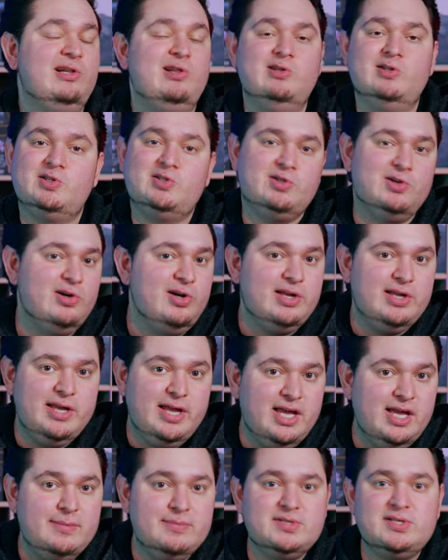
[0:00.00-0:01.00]
Lacerda
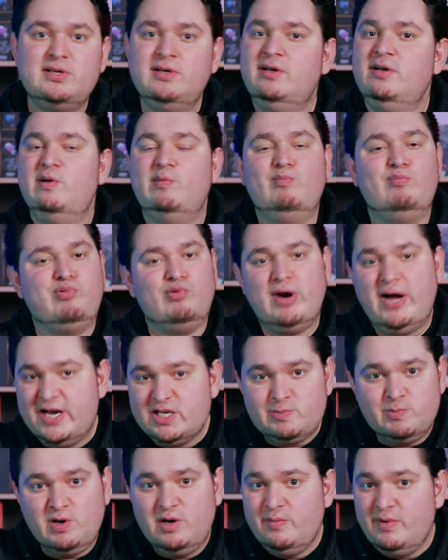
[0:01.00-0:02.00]
games,
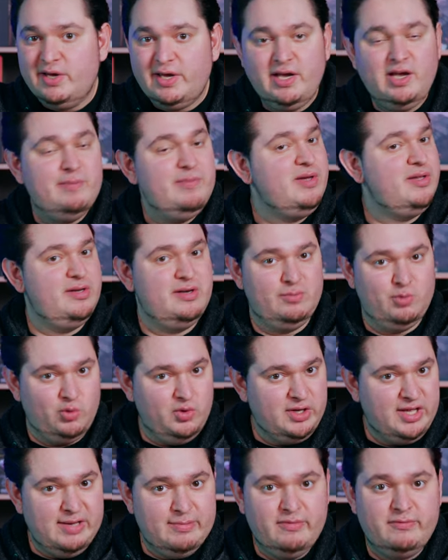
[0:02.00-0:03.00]
Brass Birmingham being the number
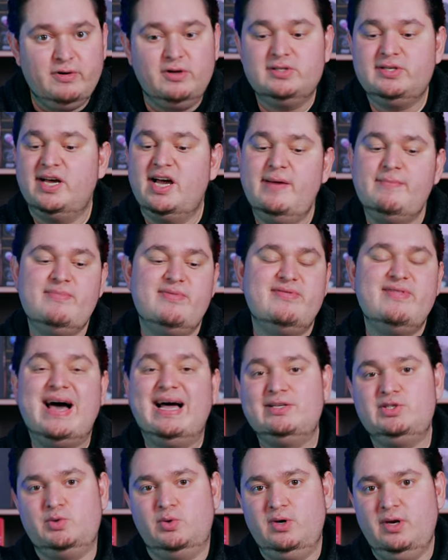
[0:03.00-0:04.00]
one game of all time,
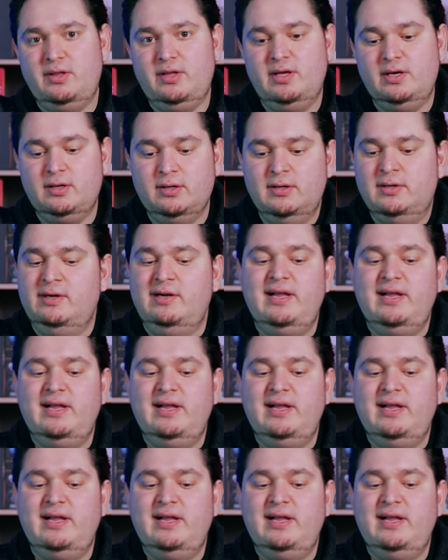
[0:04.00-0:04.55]
that sort of thing.